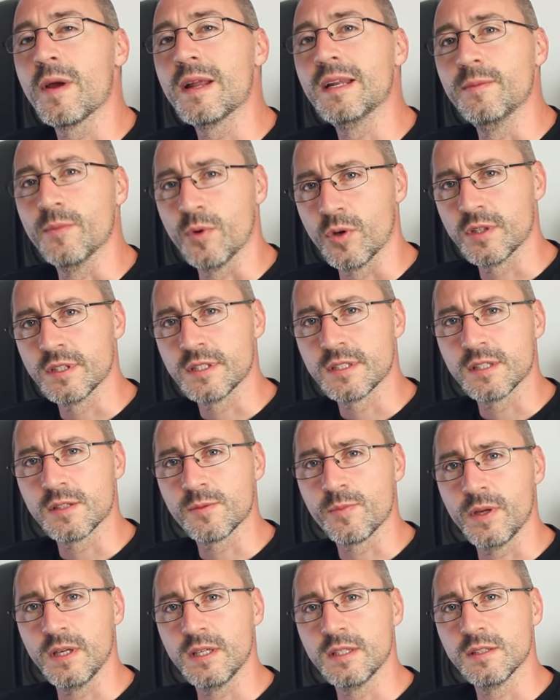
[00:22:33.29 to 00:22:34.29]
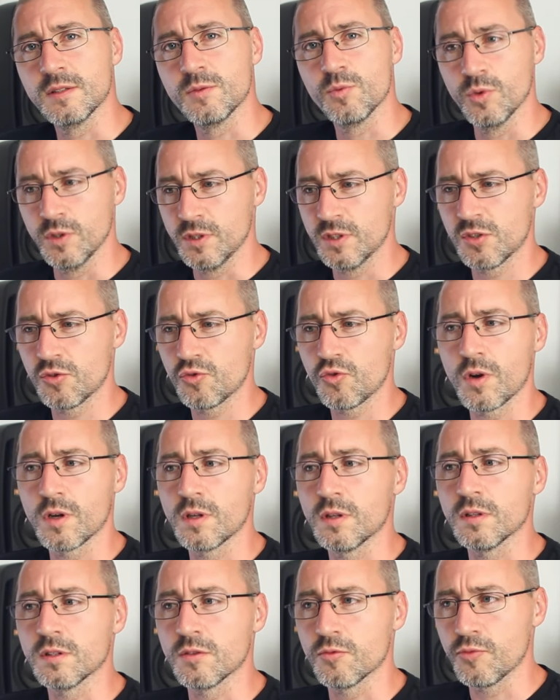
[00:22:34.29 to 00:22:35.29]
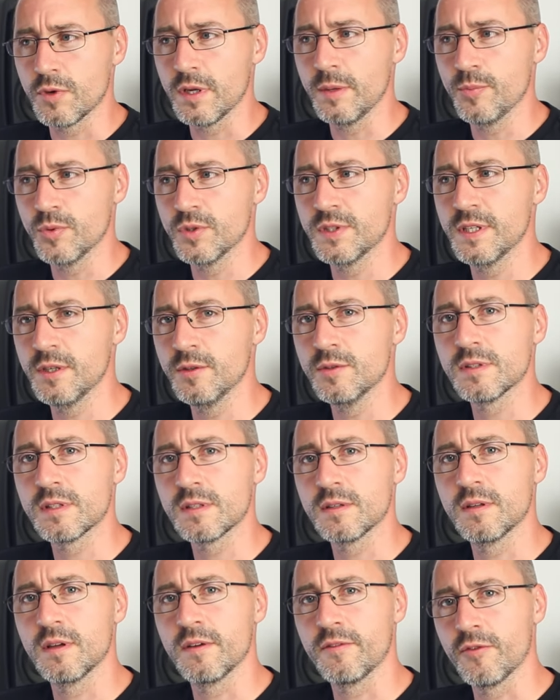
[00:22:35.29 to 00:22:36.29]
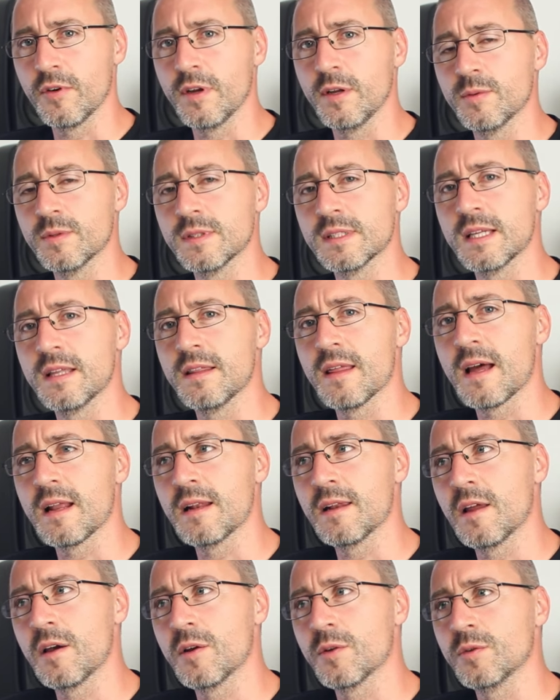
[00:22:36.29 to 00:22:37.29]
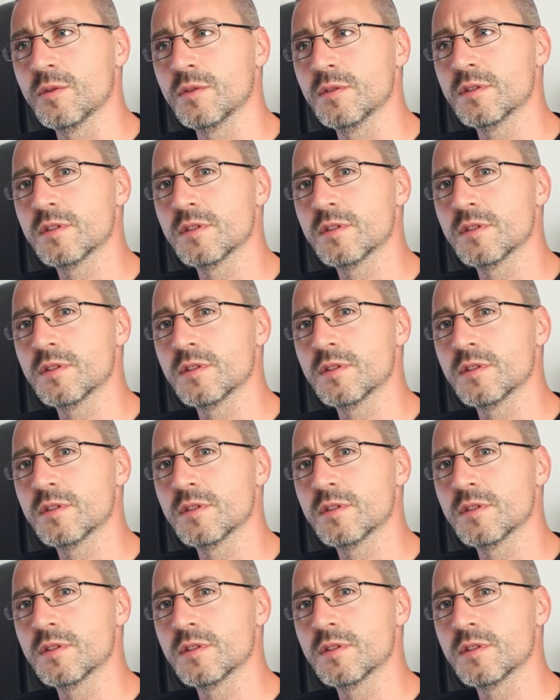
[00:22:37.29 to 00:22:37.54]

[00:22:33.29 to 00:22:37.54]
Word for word: any monitor speakers would struggle to reproduce a frequency that low.